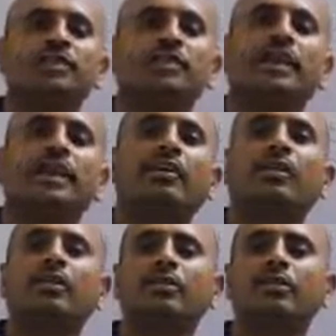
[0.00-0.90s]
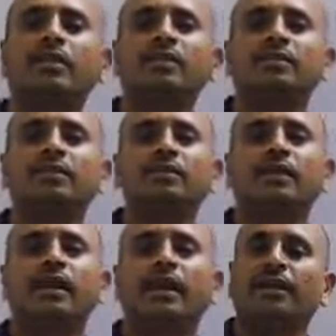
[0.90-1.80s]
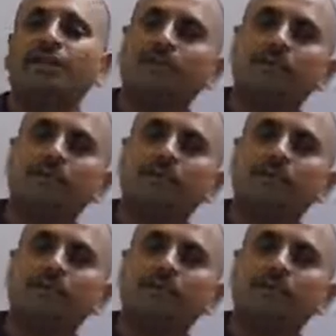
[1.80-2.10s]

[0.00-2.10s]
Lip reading: they cannot breathe and